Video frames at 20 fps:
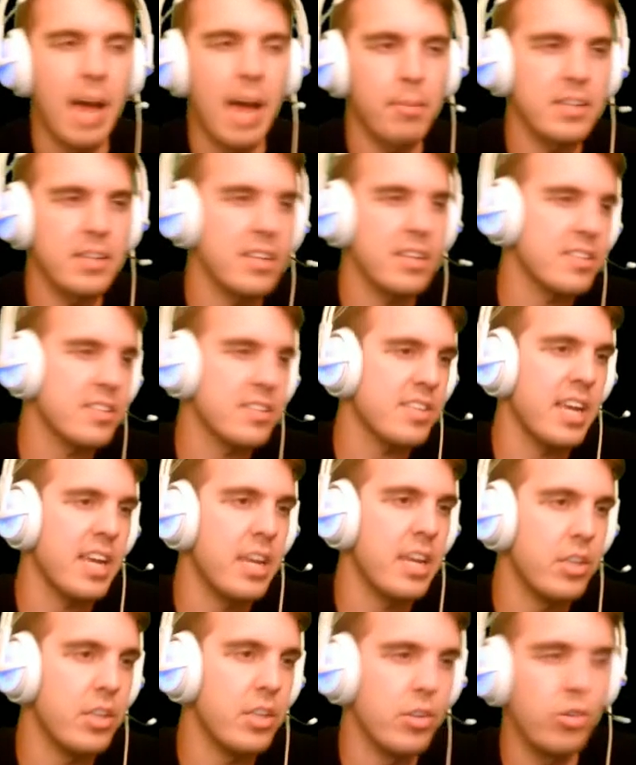Let's say
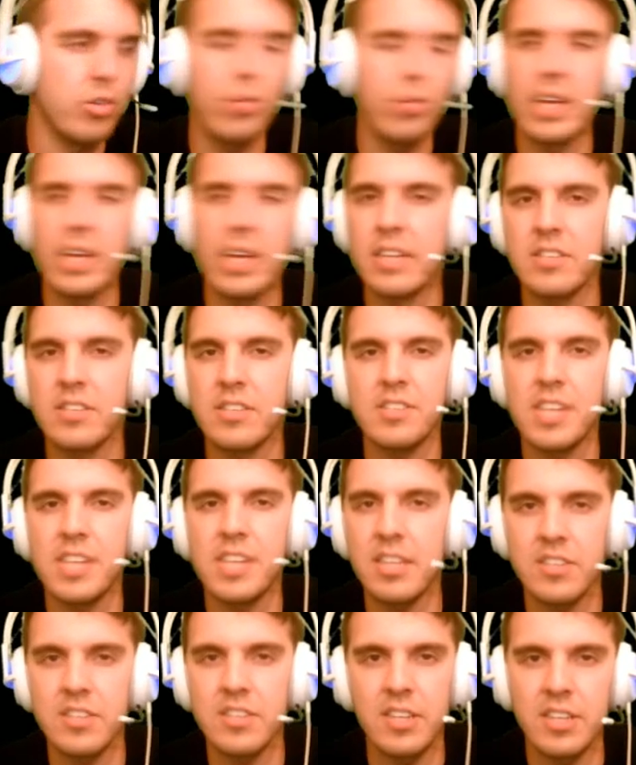you get
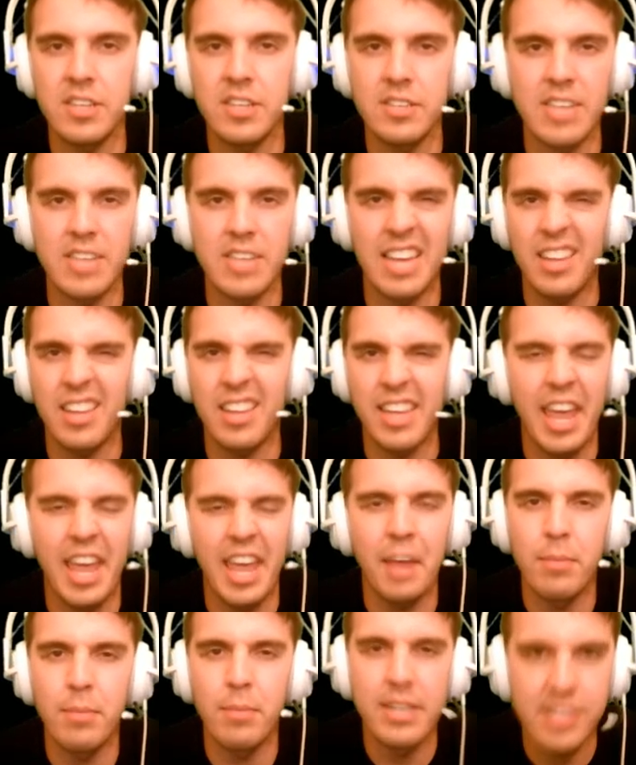6s at like
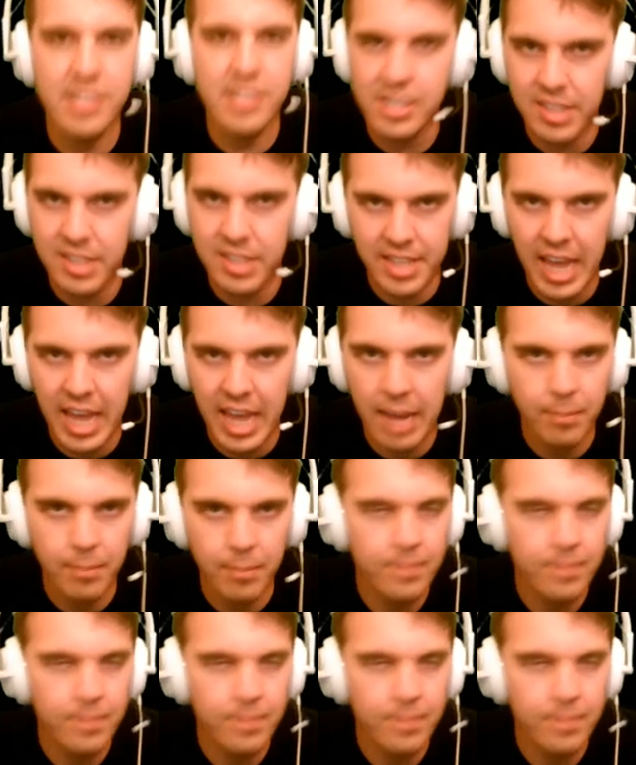8 minutes into the game.